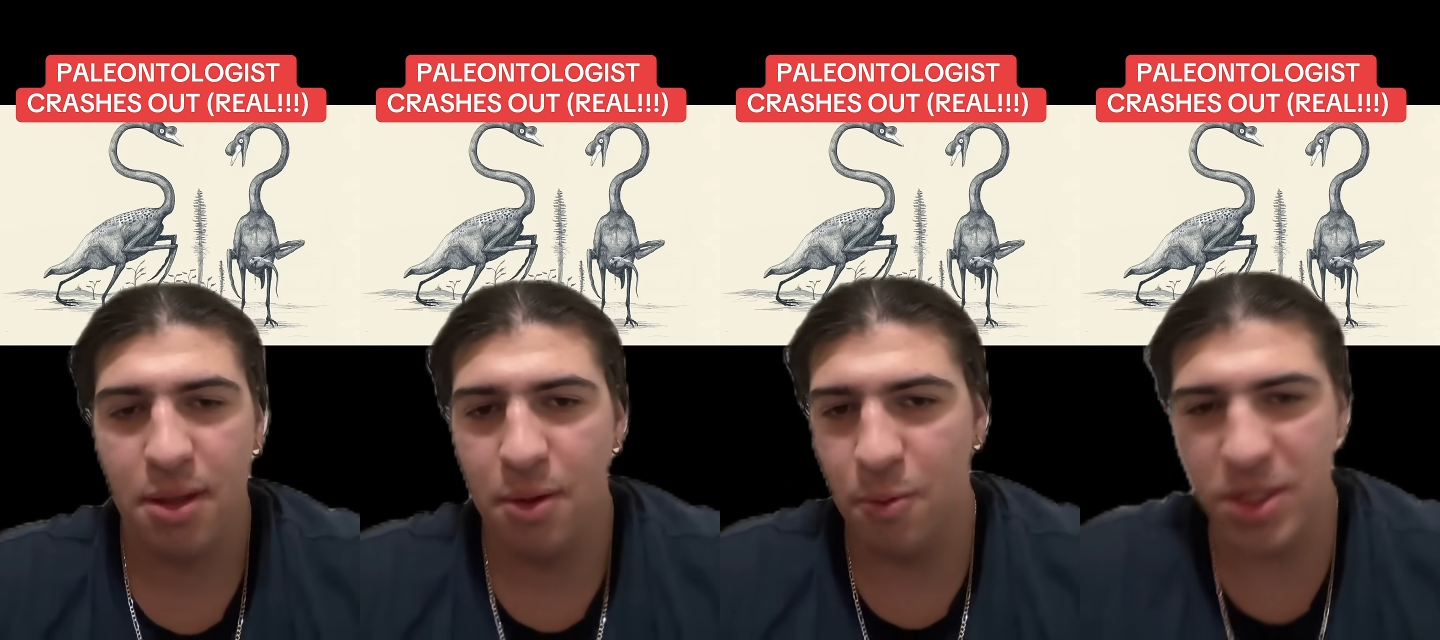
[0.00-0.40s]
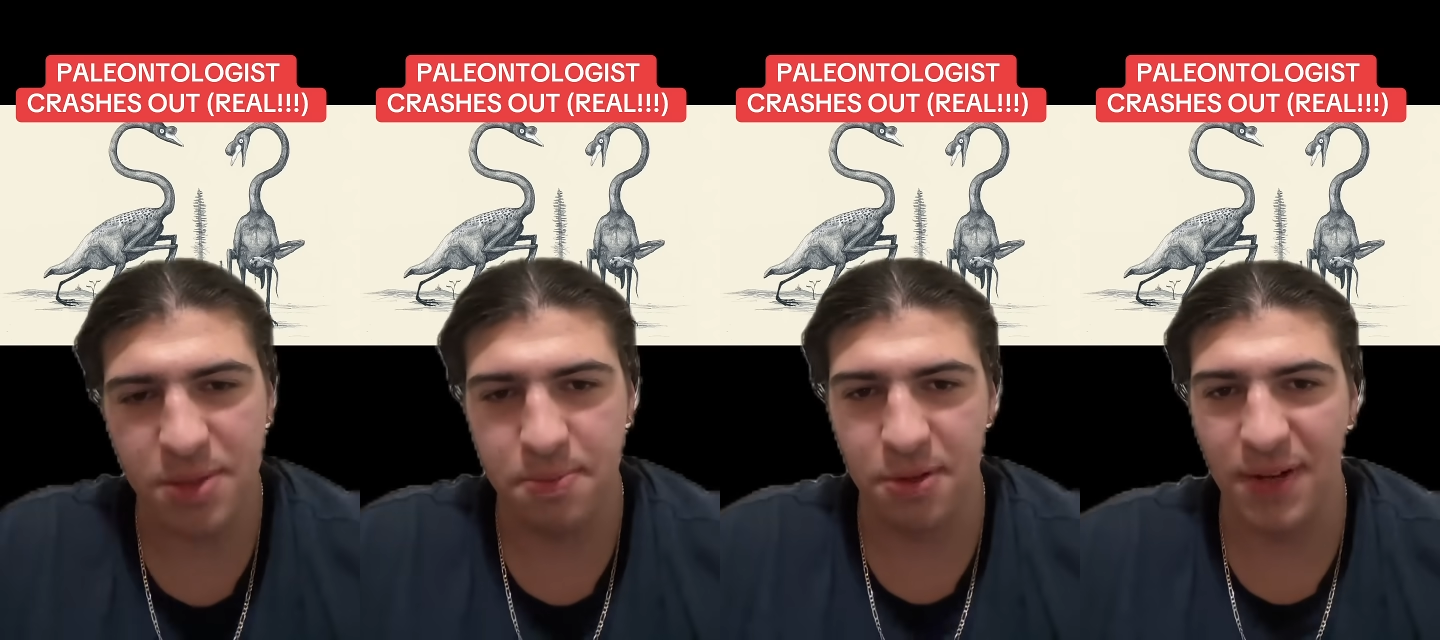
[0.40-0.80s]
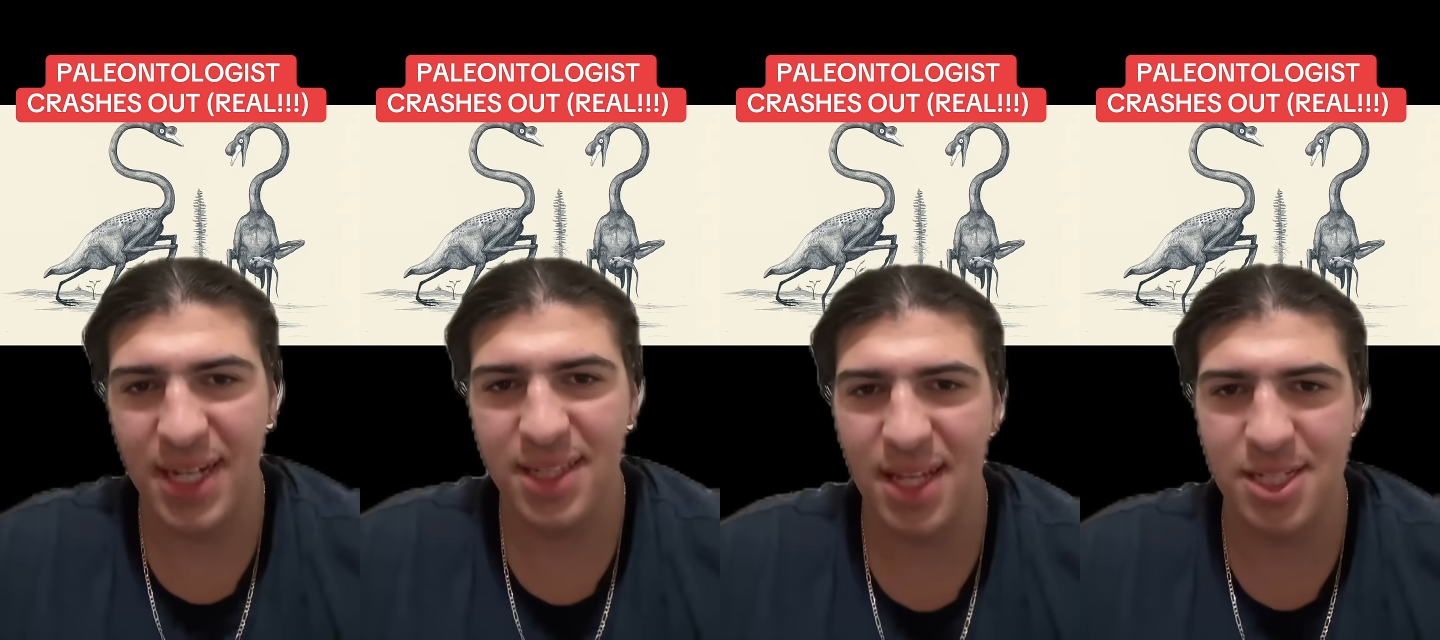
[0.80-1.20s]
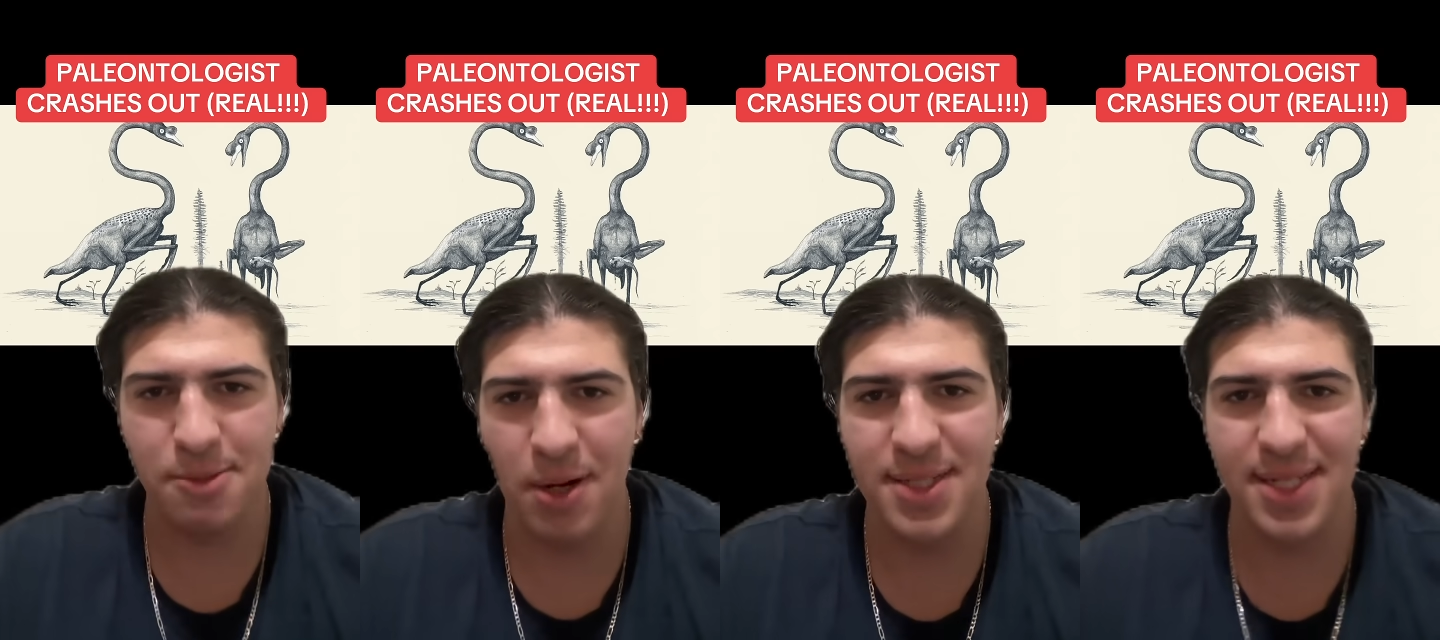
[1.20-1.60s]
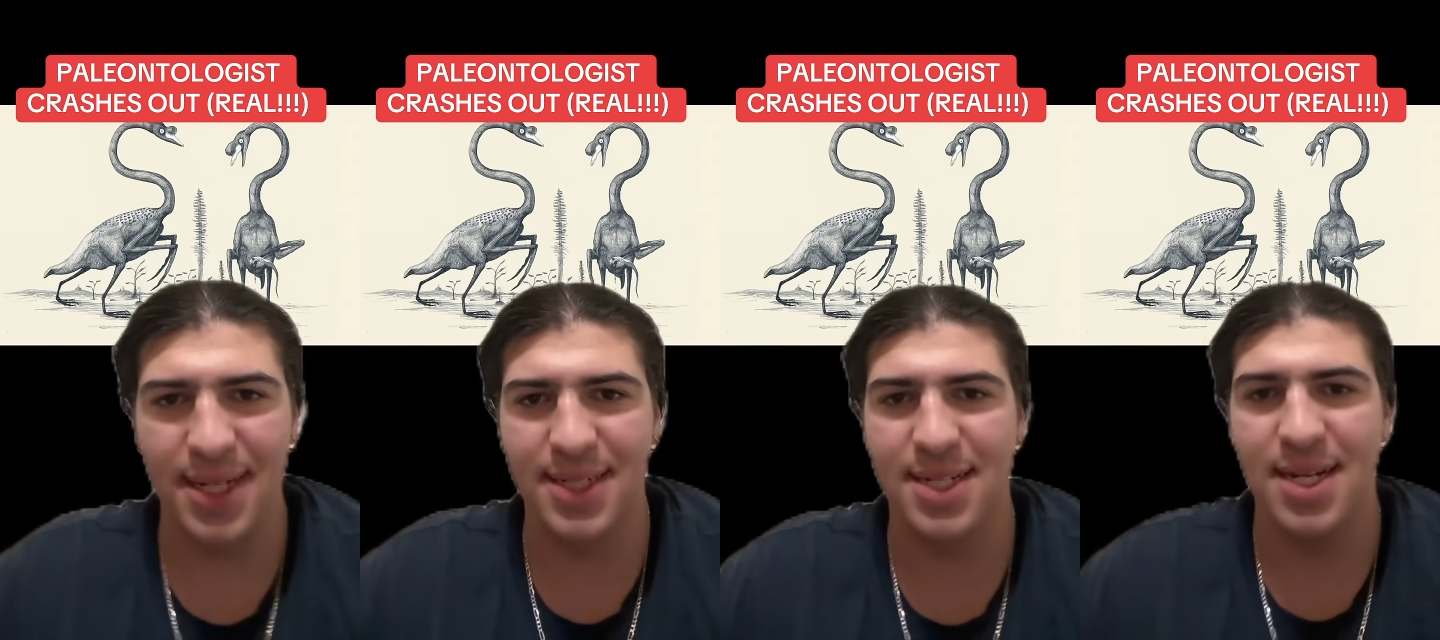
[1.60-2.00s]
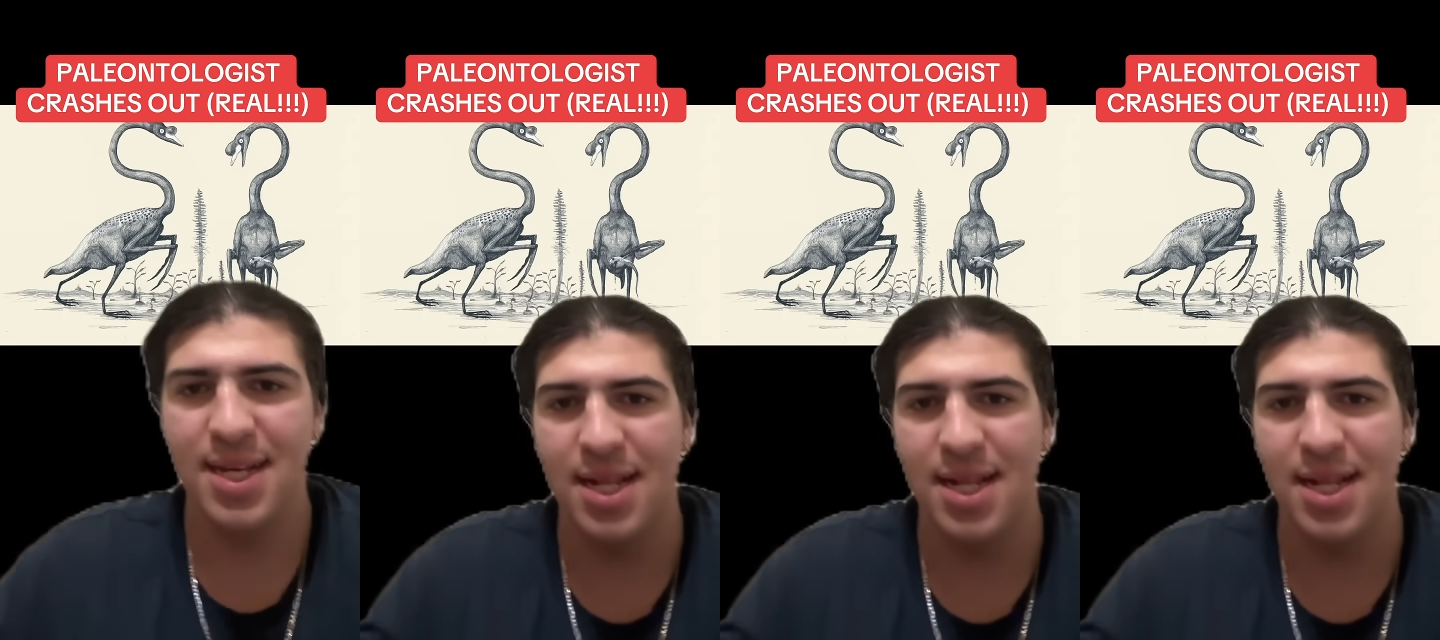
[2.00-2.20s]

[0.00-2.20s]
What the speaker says: was provided that swan skeleton,